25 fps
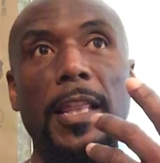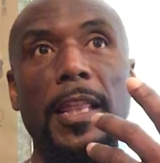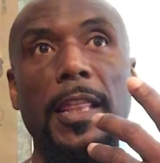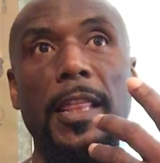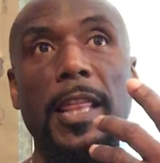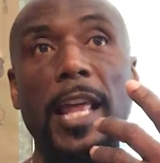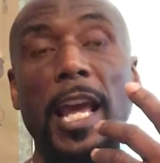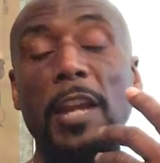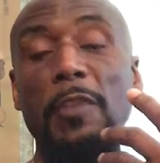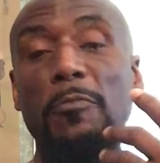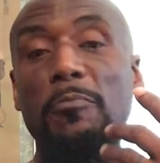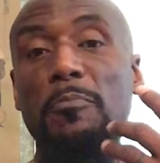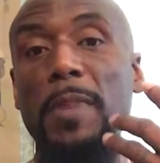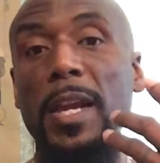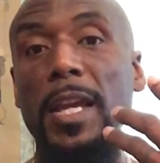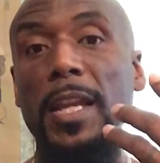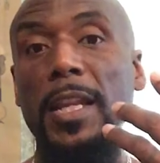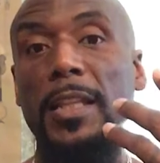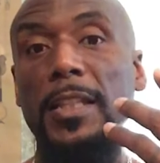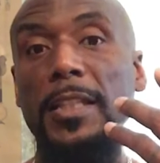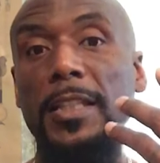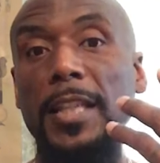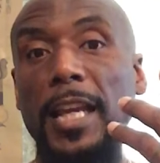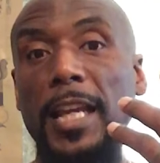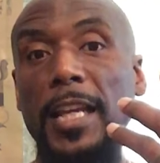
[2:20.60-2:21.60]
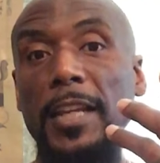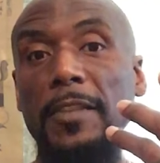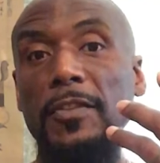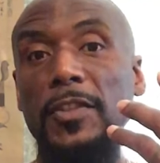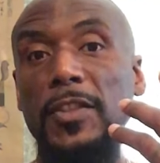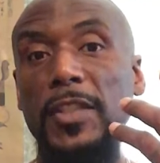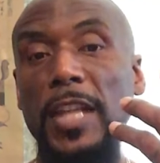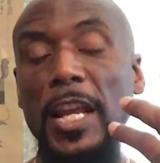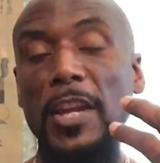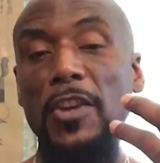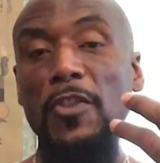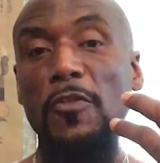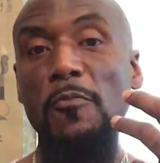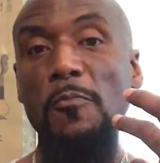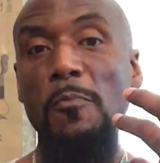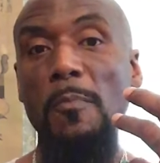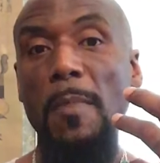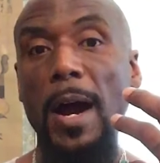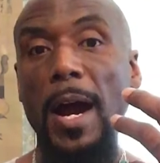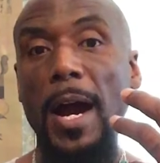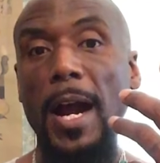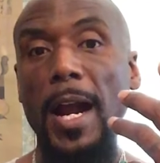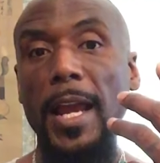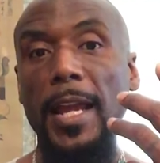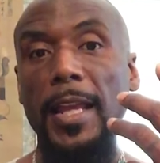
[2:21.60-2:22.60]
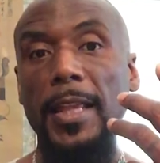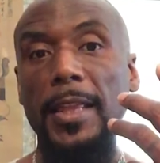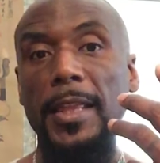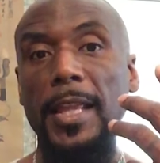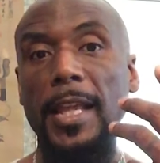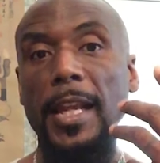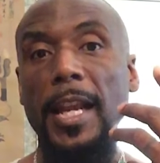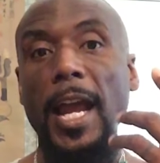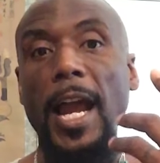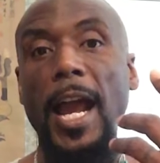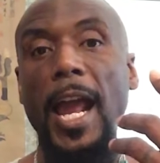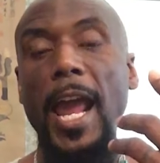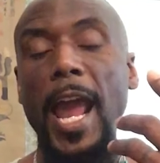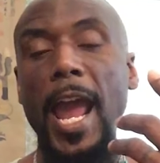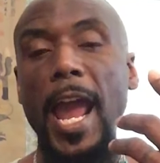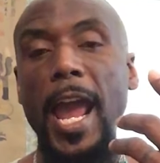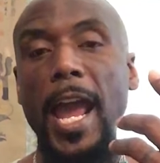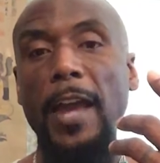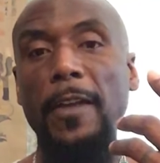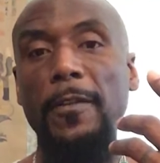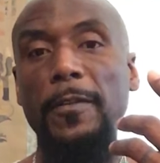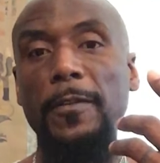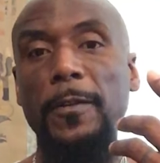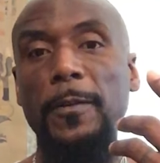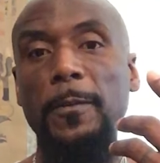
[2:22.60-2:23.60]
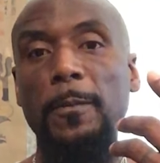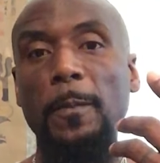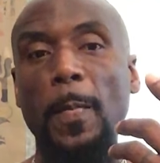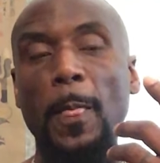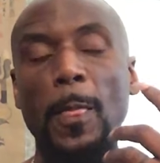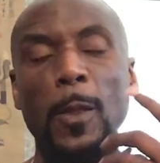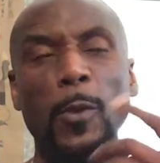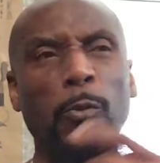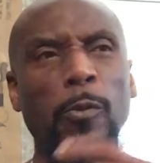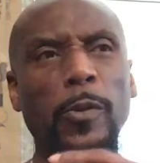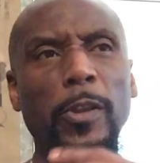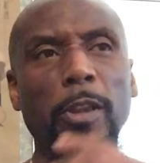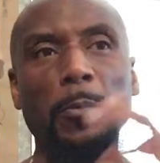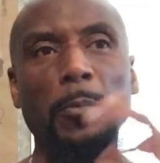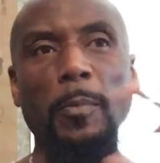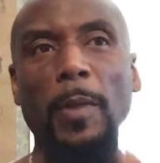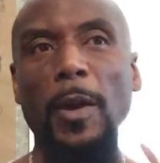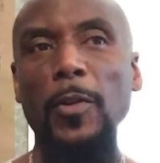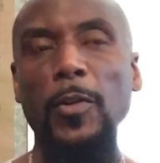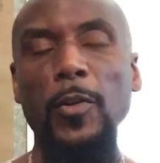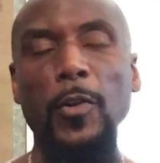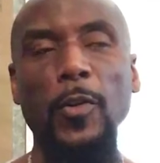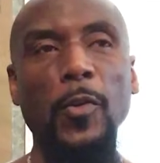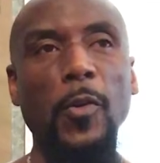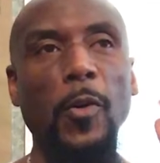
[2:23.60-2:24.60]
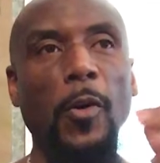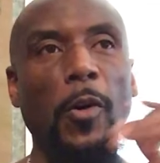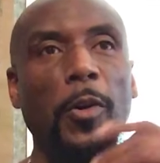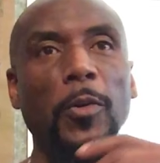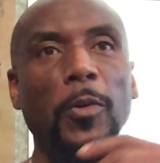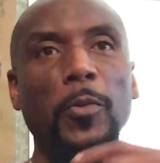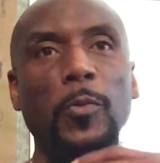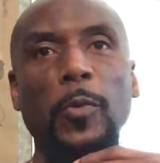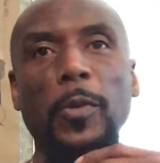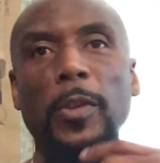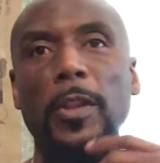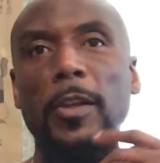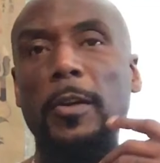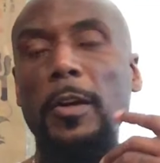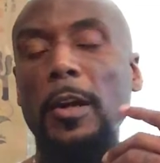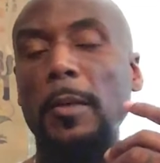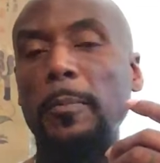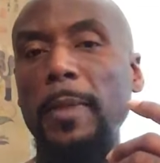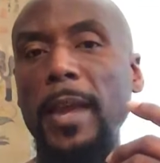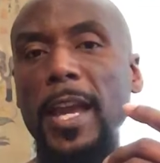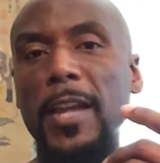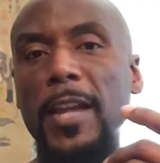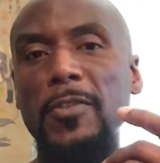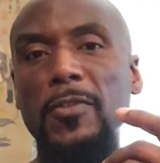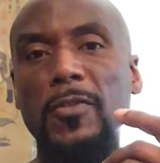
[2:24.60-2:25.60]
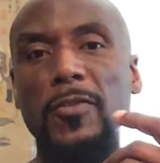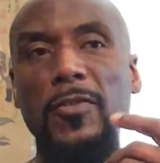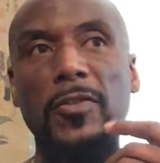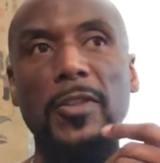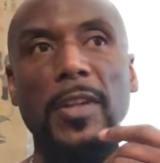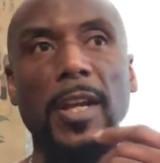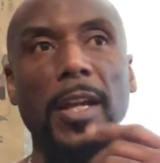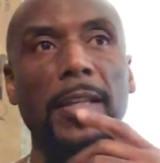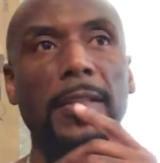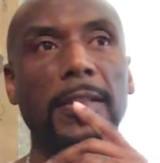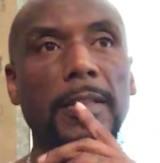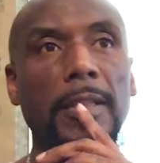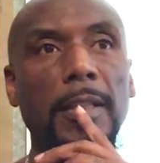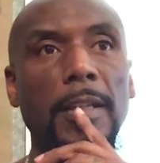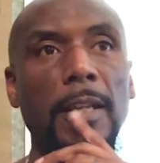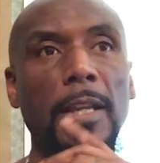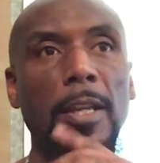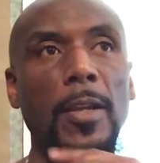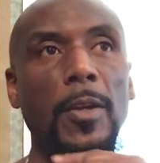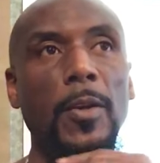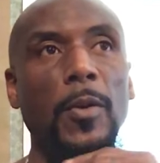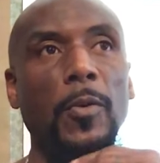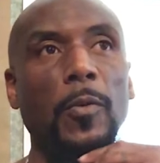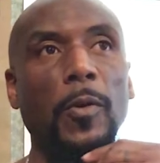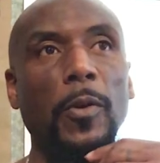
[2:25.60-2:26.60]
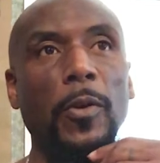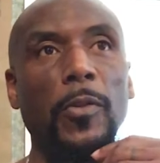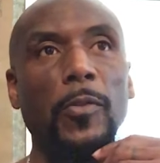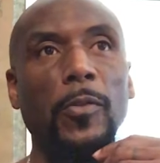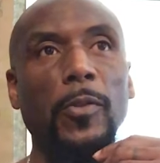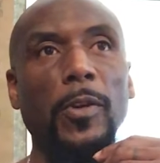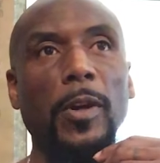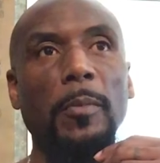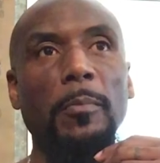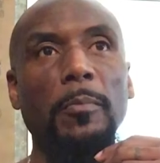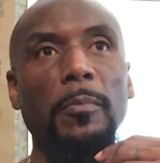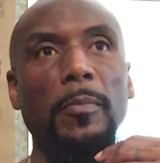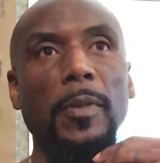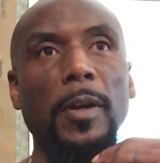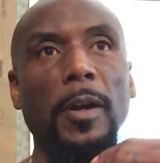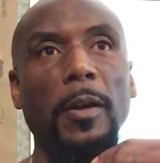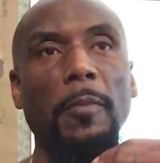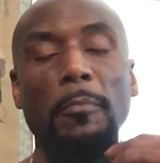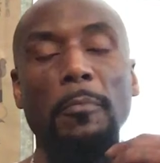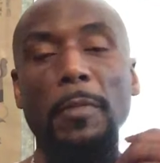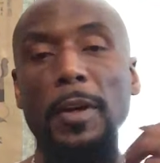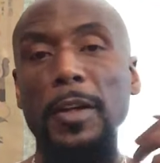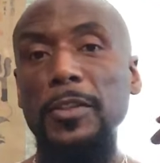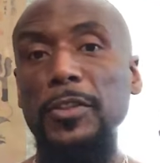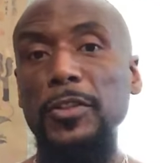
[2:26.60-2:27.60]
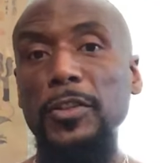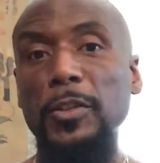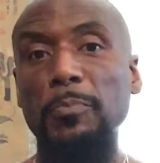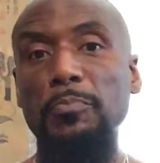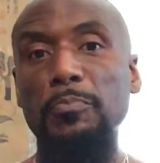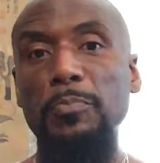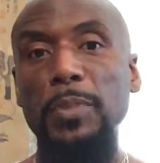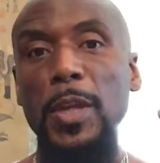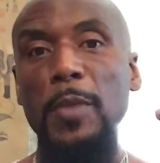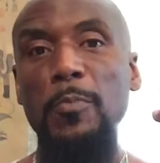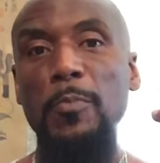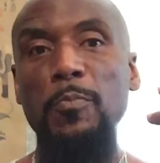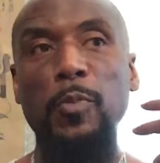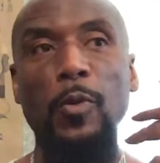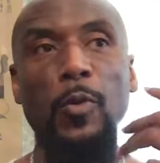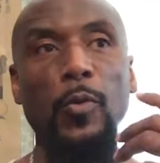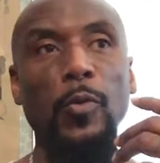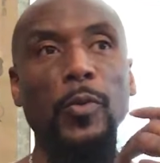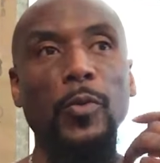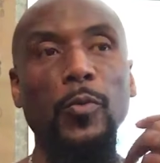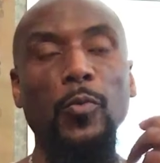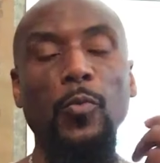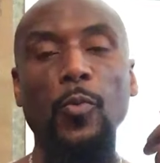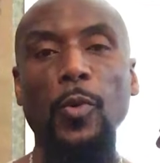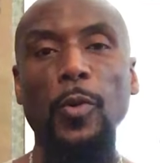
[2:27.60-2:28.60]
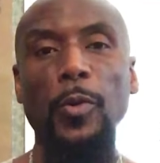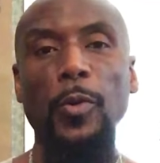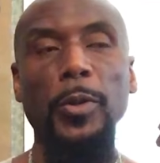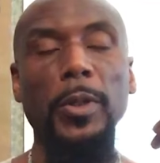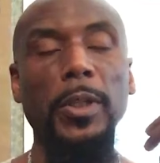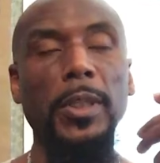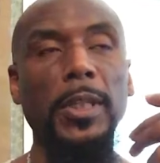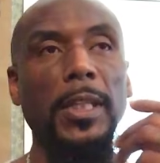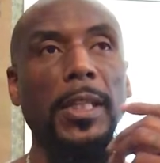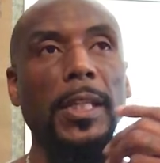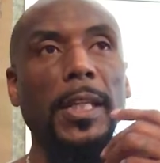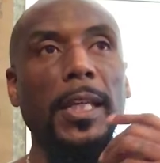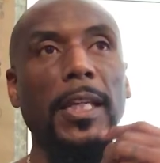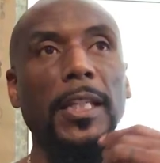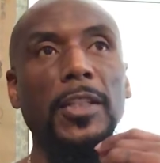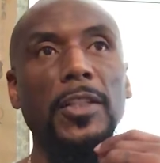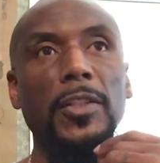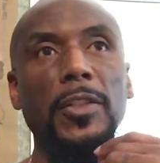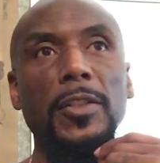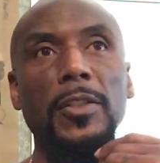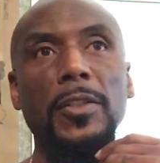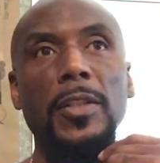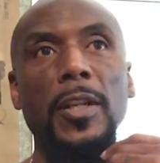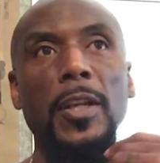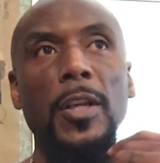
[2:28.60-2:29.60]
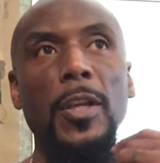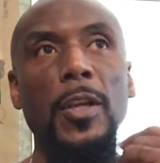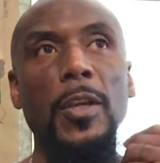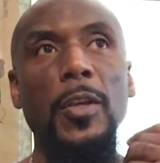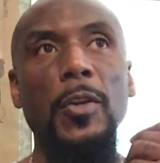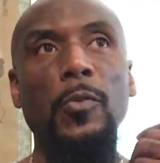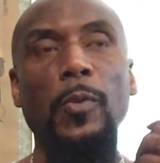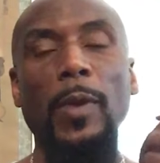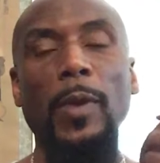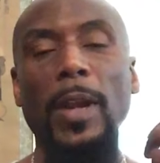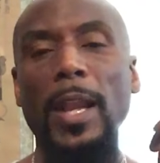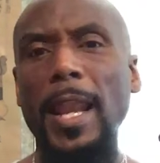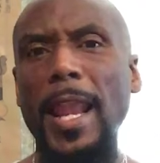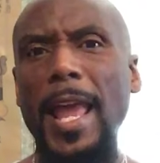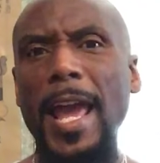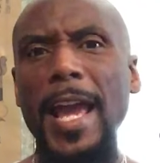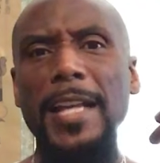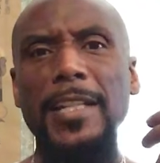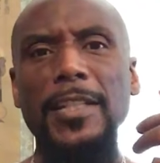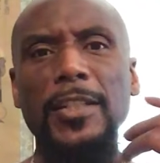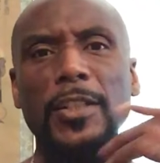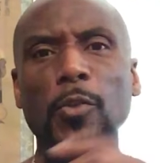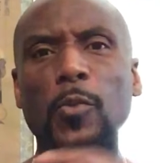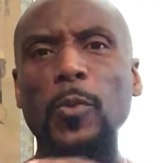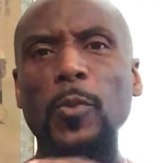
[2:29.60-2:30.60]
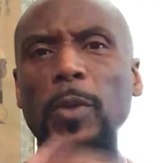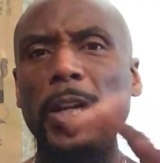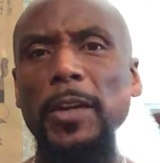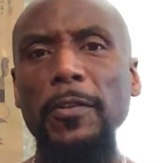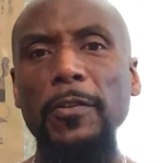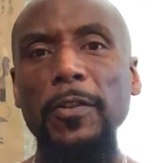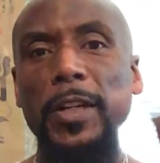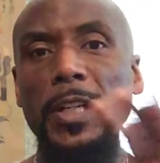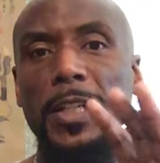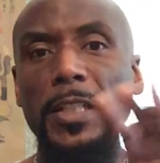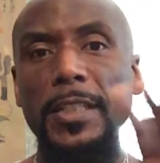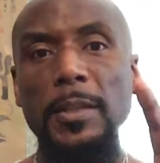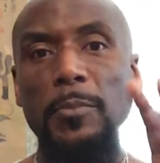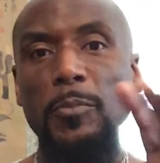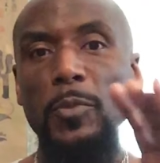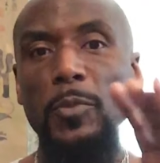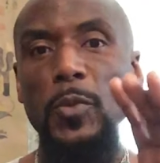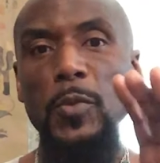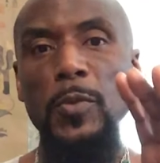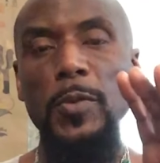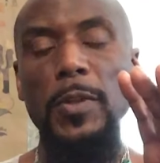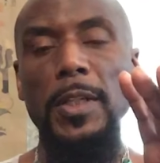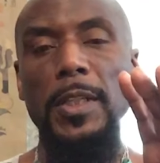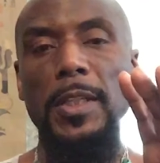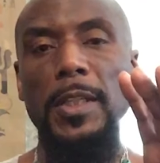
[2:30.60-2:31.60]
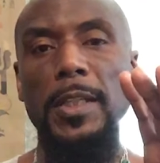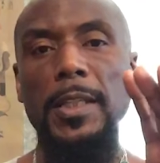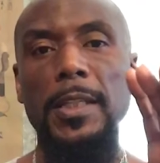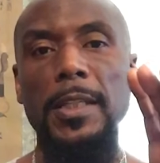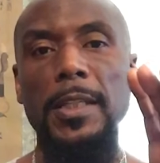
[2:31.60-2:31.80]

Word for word: that meditative state of mind that I have. Whether I'm out in the garden, whether I'm exercising, whether I'm amongst the people and working and just relaxing, whatever it is I'm doing,